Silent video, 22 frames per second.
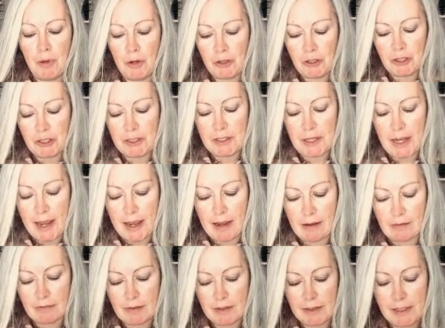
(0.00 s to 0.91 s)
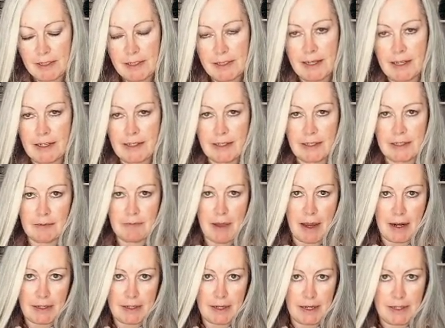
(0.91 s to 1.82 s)
push down and stick to the
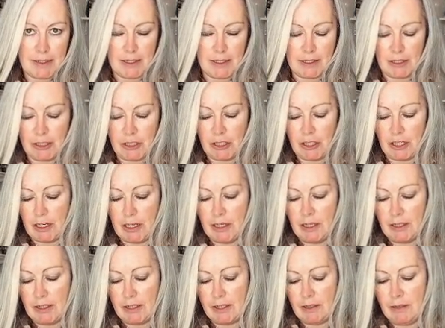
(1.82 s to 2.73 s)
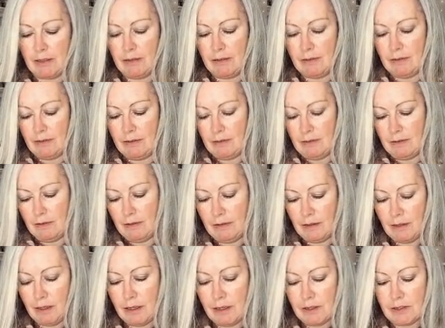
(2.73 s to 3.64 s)
magnetic sheet
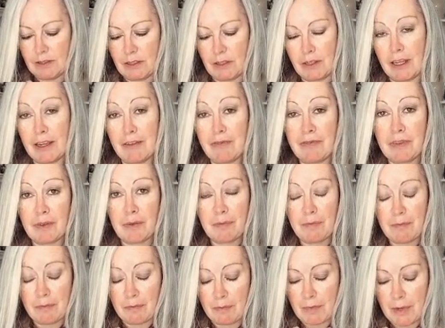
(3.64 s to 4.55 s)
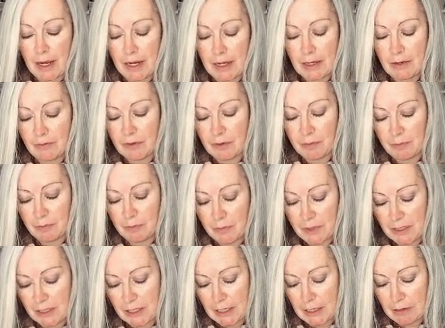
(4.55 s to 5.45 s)
so that if any of the
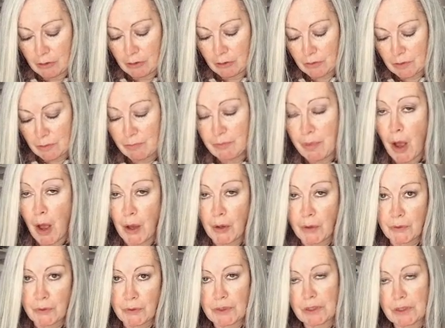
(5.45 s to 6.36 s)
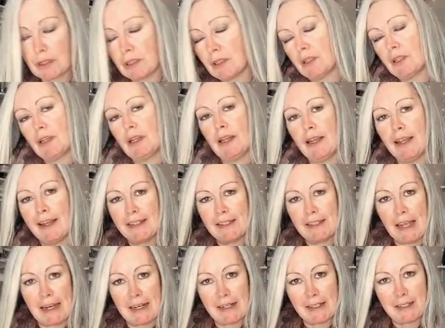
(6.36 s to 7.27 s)
material's bowed, it
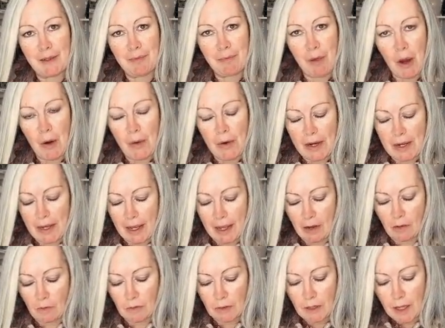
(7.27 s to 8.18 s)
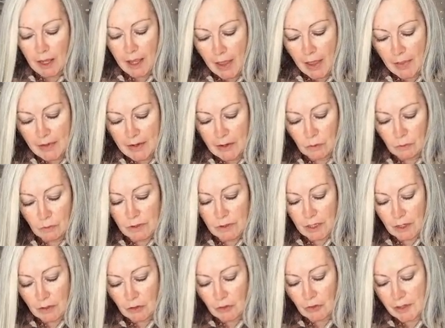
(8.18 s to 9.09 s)
takes the bowing out, and then it
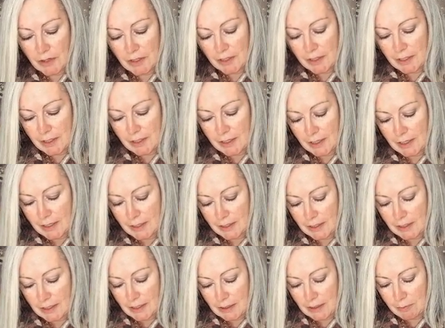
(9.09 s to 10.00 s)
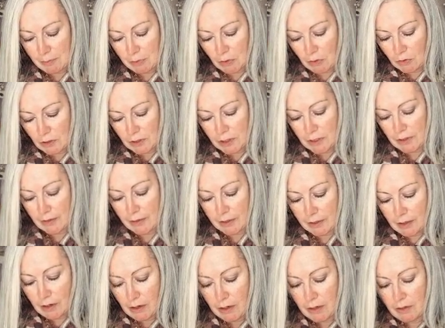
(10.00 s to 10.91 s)
also tries and sticks to this block, so
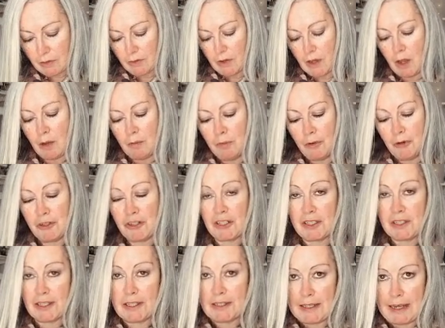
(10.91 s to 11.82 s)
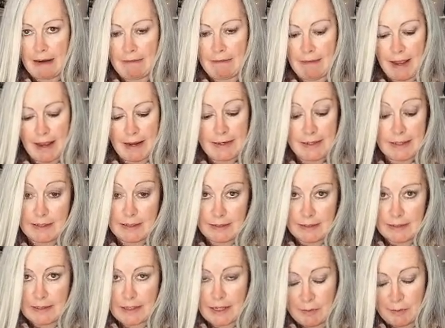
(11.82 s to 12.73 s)
it kind of pushes it down and in
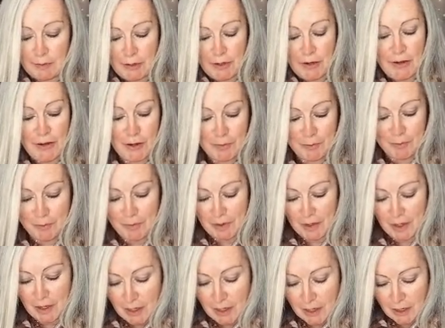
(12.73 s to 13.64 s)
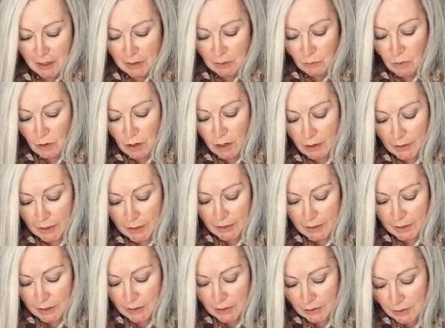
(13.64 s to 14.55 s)
at the same time. That's why I
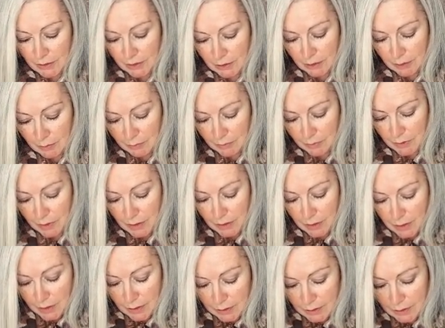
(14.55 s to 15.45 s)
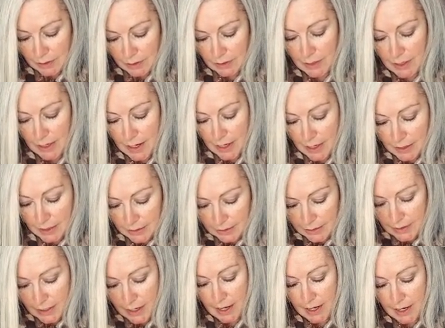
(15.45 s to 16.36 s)
like to use them. So
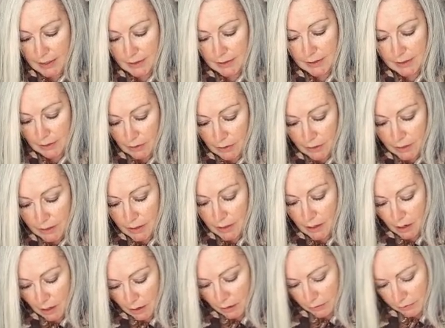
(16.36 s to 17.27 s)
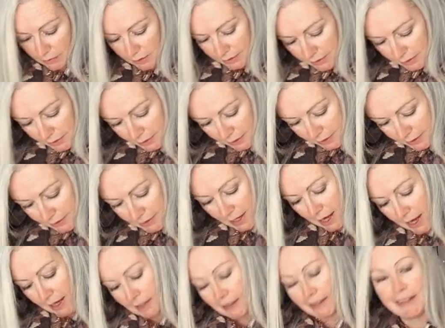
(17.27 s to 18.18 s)
then that, I know, is
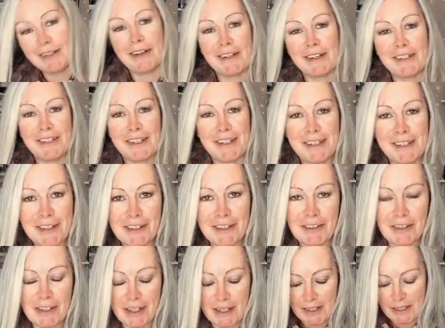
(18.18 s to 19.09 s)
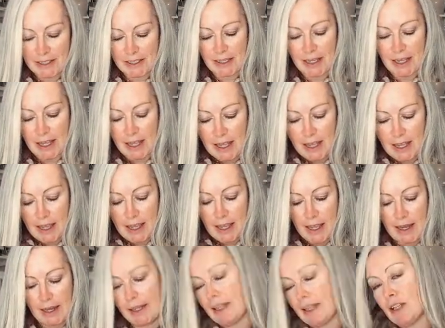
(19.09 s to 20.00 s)
exactly 90 degrees
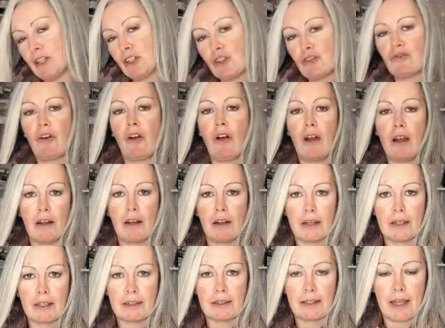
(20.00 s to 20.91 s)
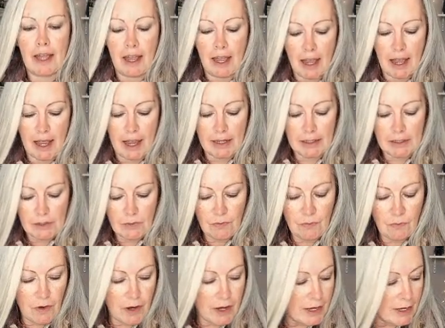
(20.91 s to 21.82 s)
and it can dry like that
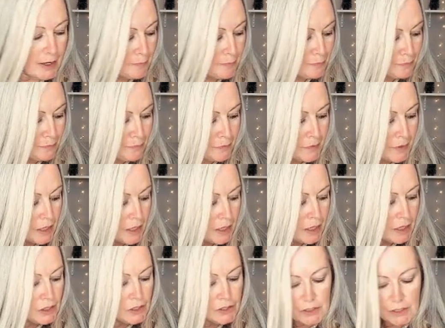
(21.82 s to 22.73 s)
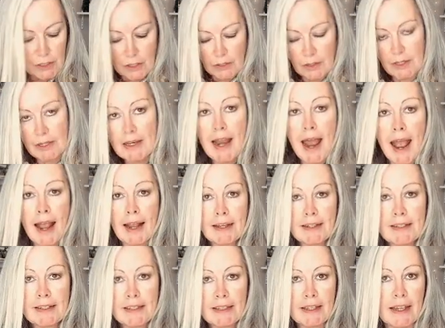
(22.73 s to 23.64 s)
hands-free. So the
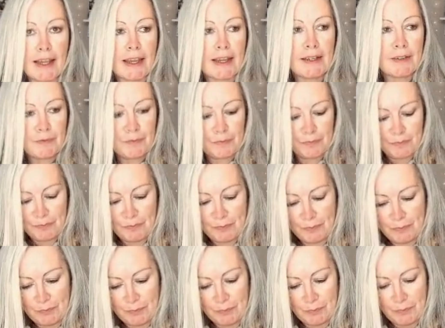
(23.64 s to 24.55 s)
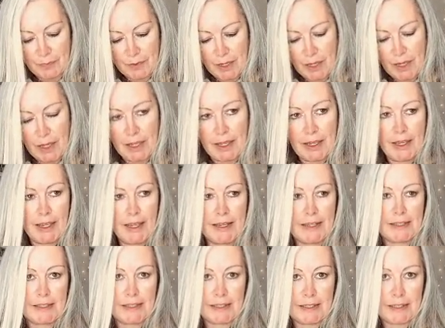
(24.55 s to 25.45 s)
next thing
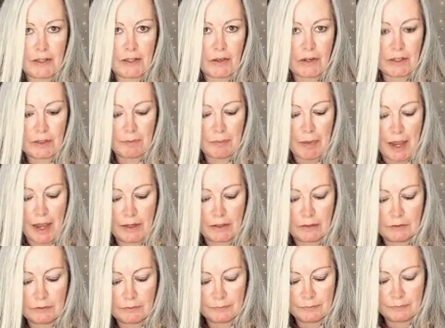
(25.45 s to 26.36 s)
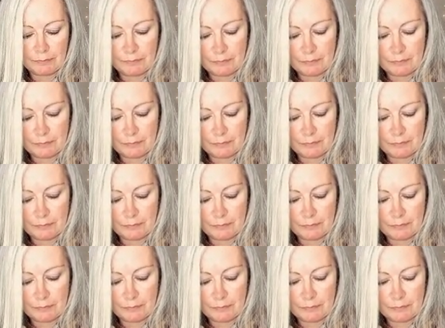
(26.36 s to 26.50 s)
is the side panel,